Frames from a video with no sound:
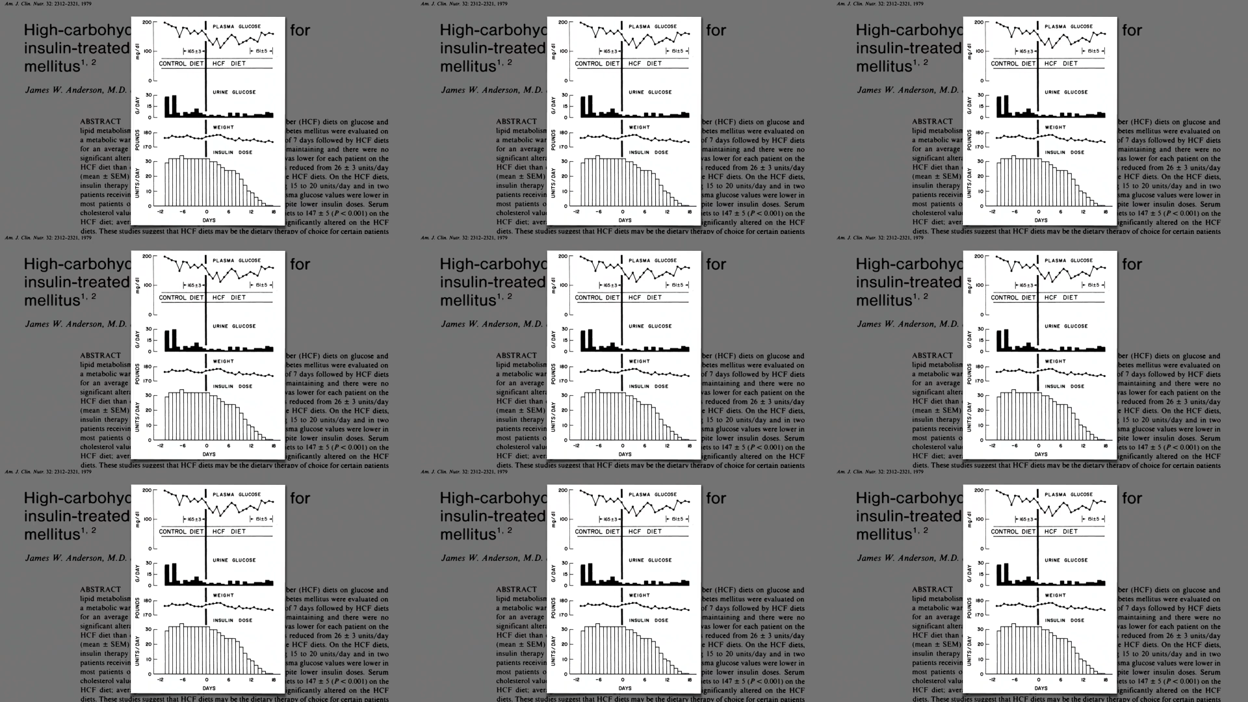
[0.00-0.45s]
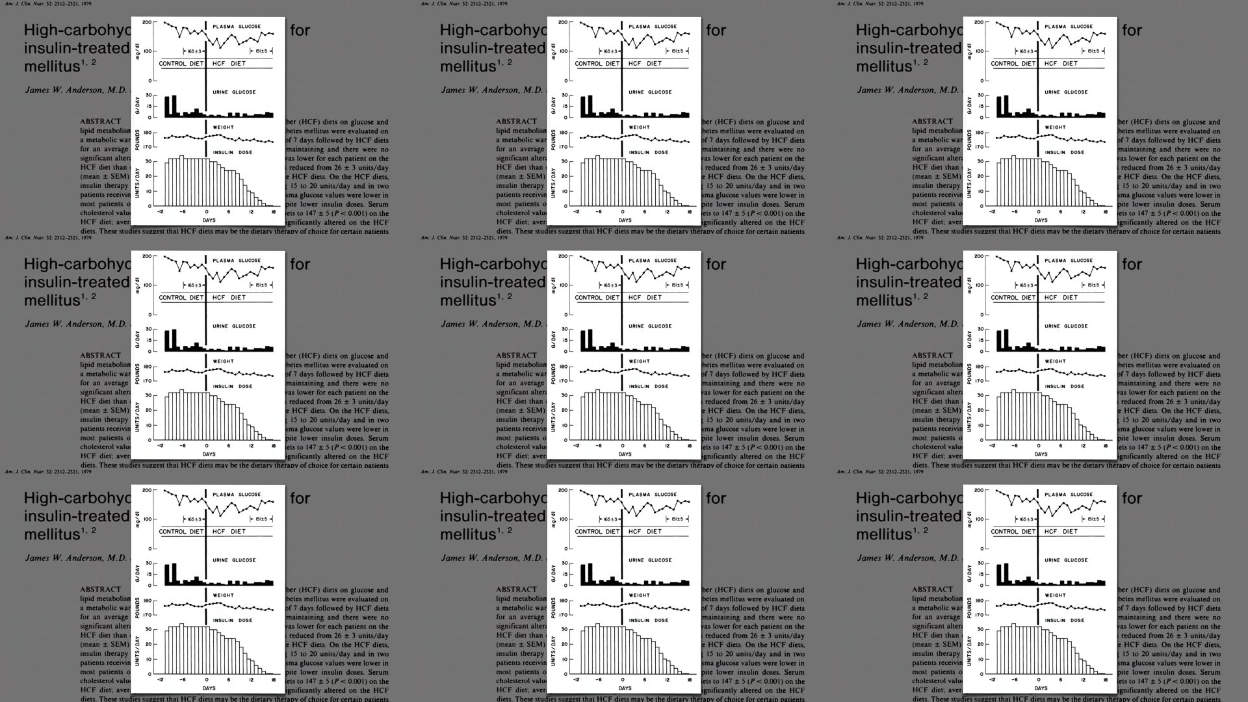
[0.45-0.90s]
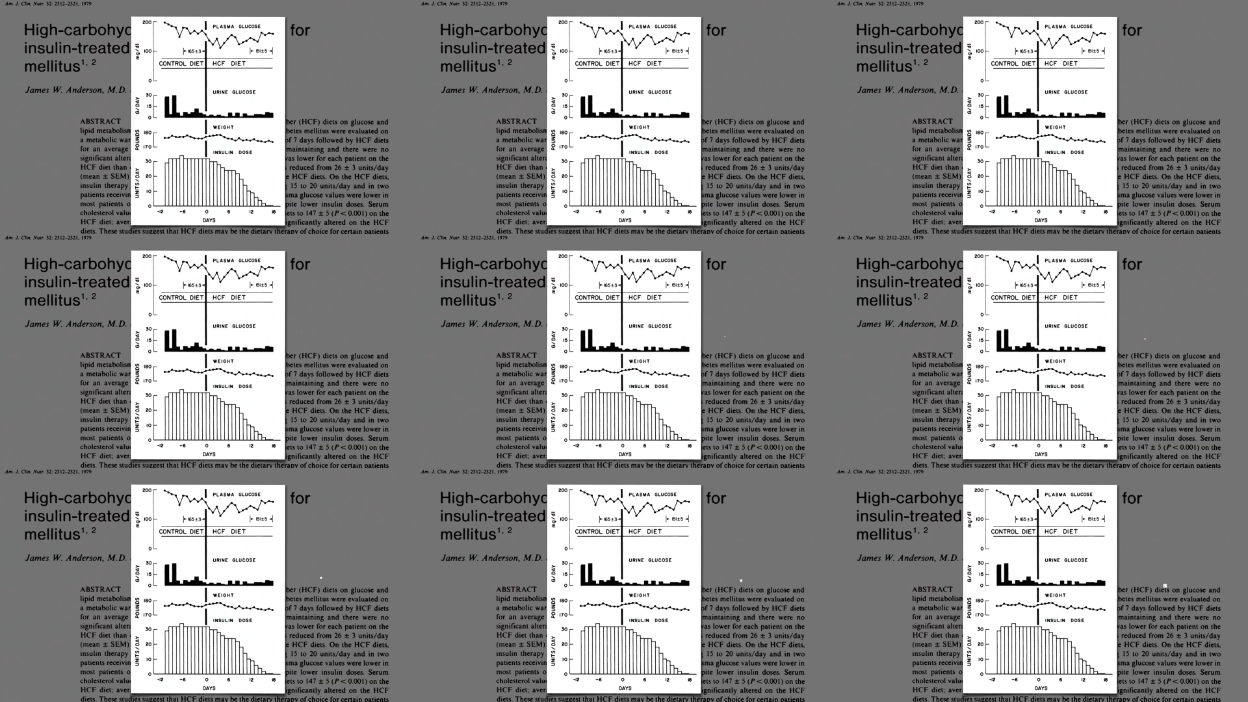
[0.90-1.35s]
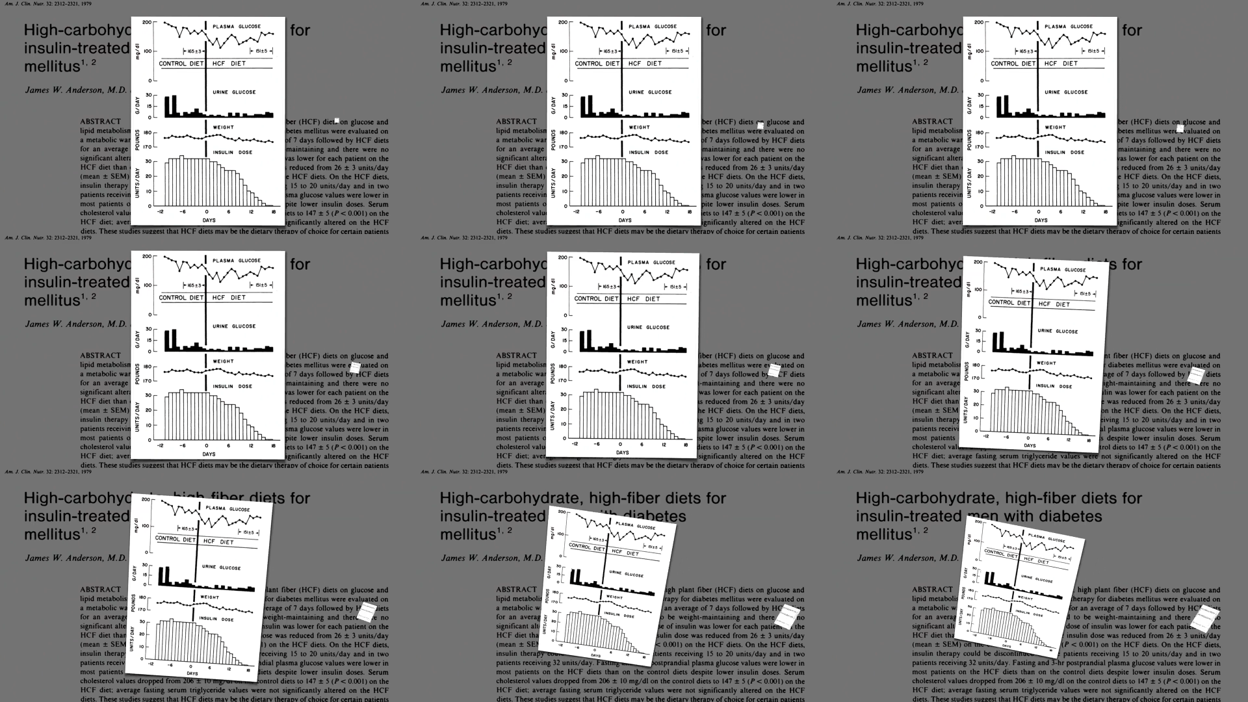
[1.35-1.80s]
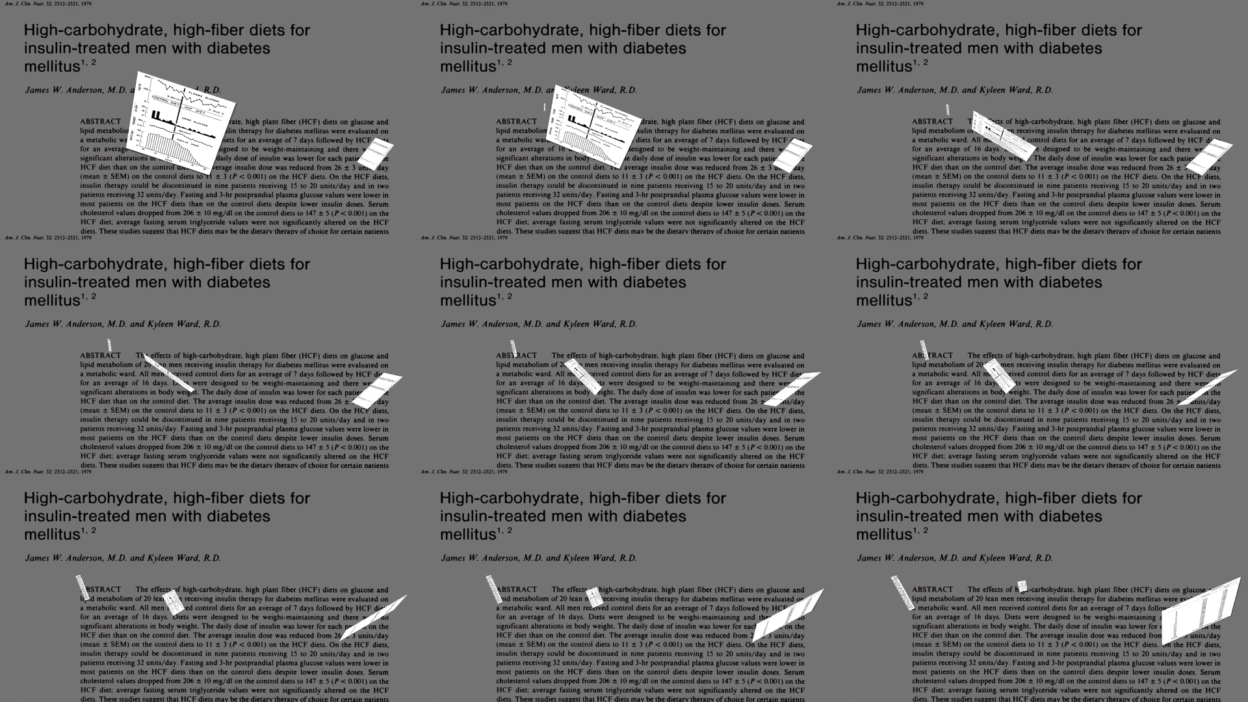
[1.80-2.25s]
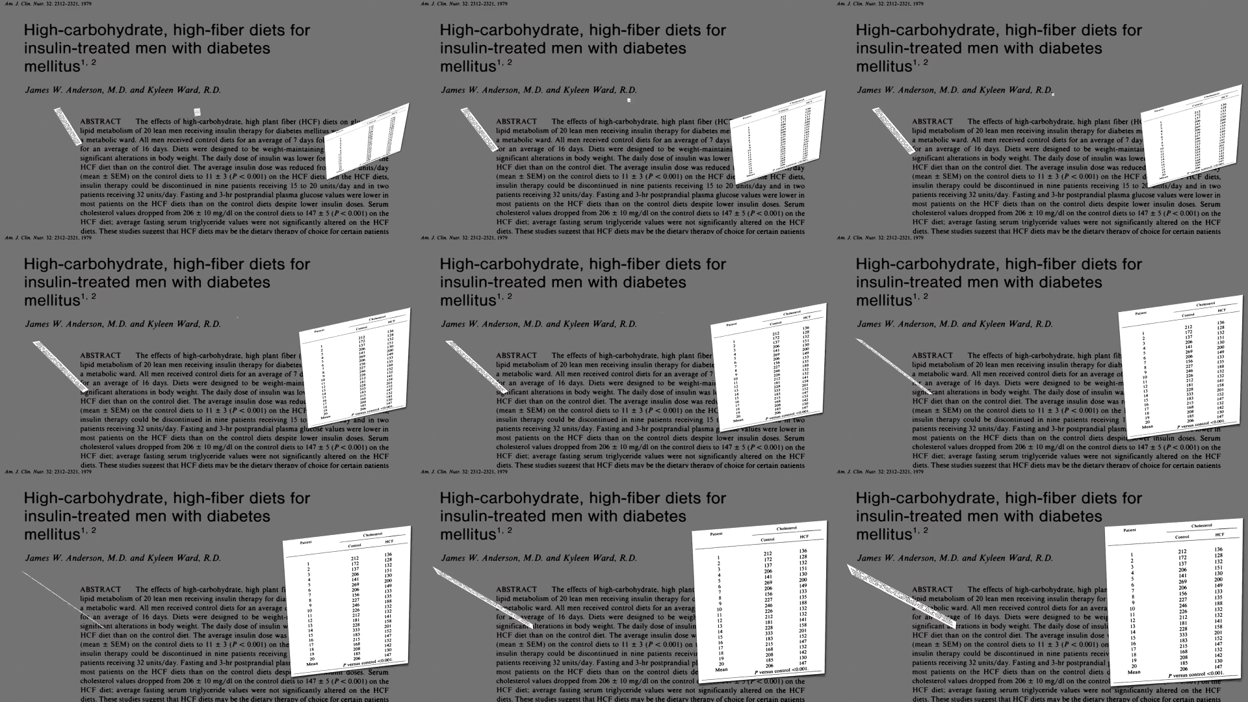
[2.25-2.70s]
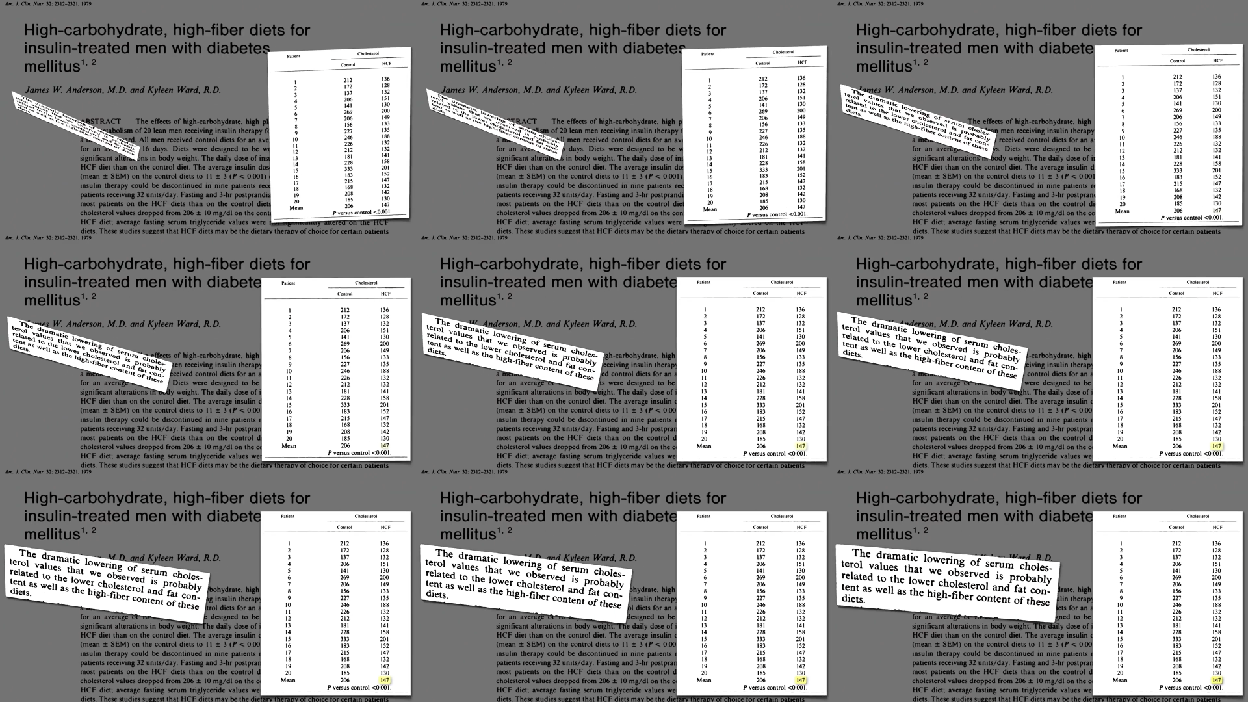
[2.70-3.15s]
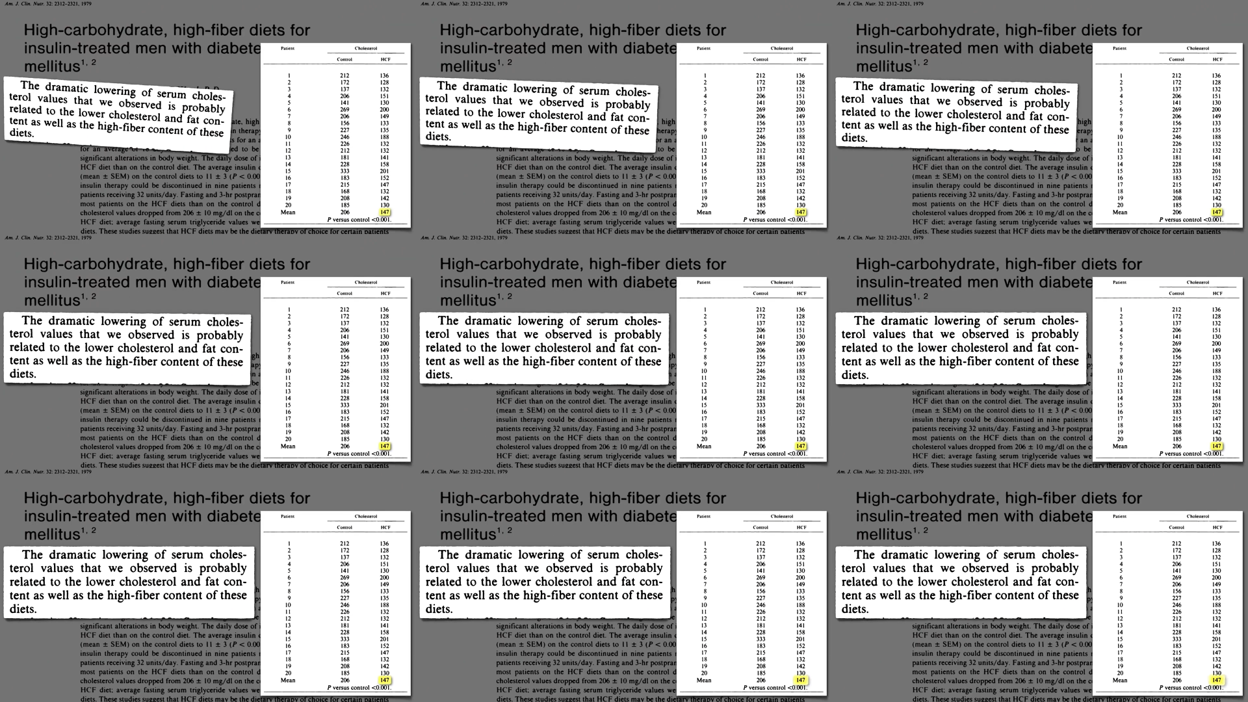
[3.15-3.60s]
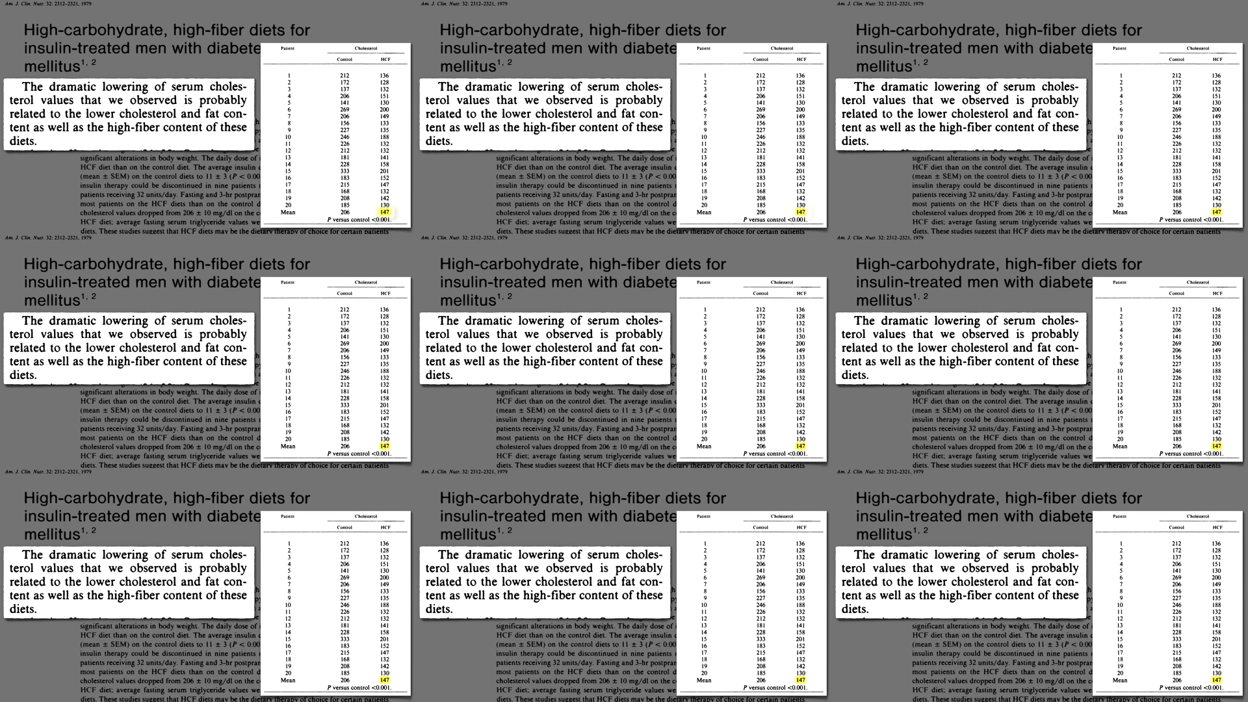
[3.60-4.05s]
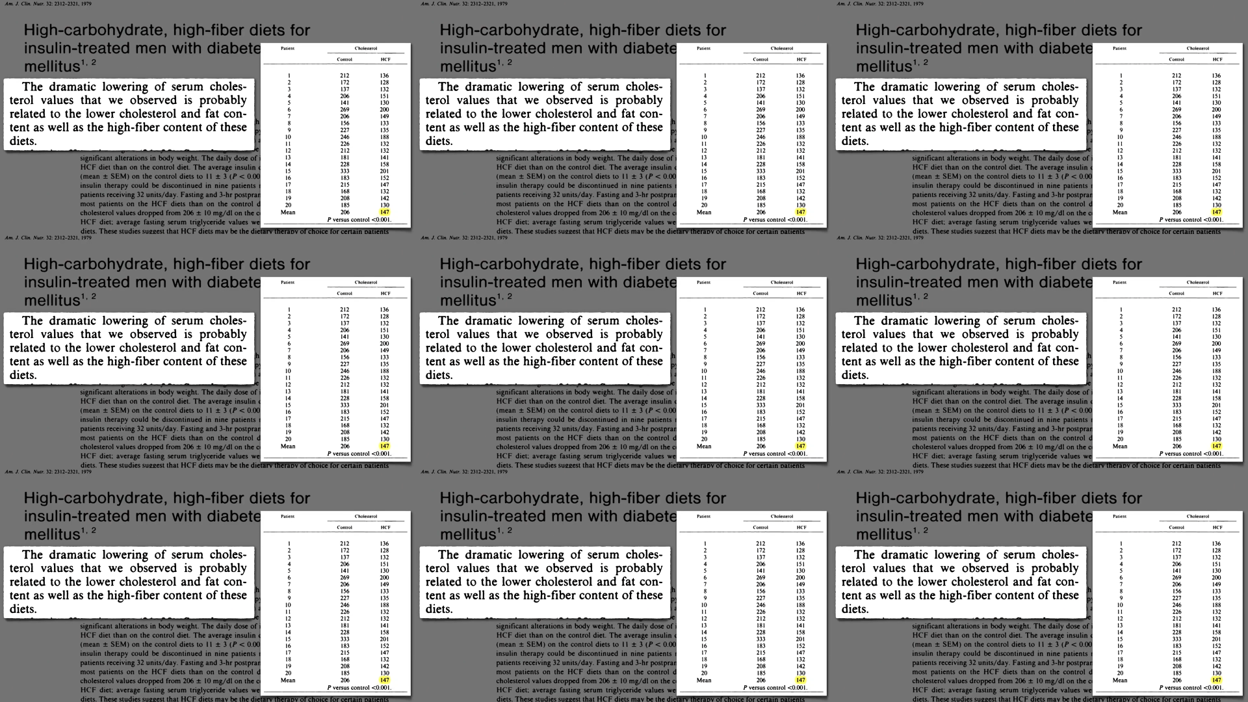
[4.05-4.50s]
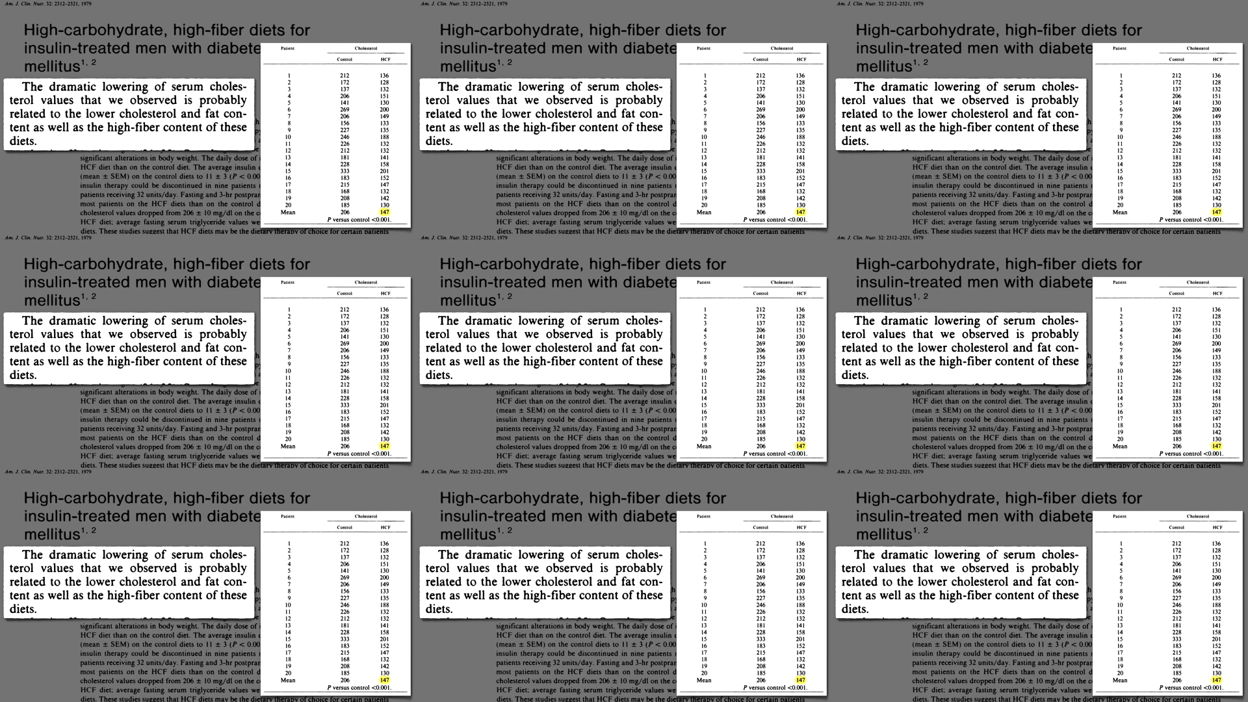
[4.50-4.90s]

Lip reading: (no speaker visible)